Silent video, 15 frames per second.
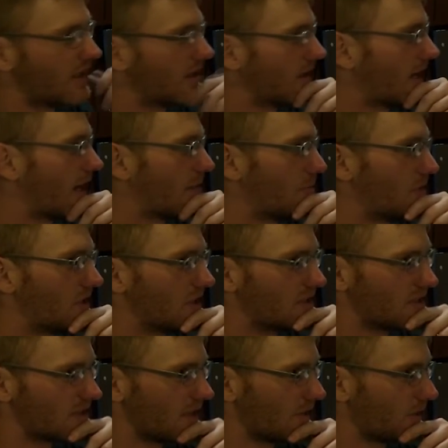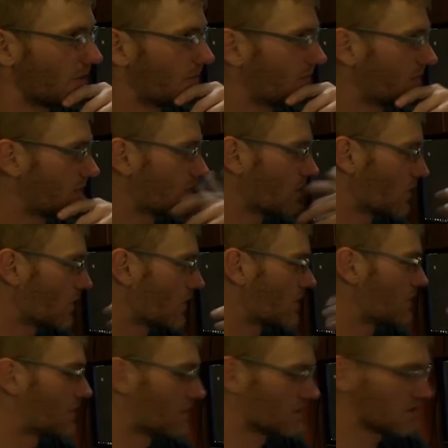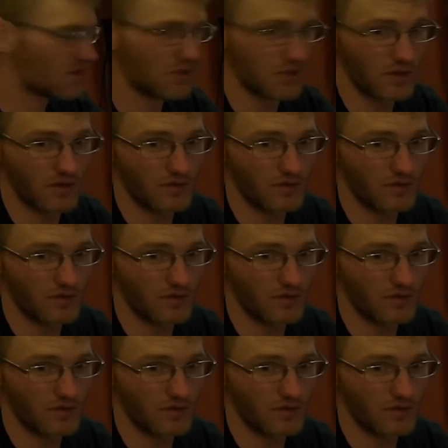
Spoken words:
copy, etc. Or you can also do it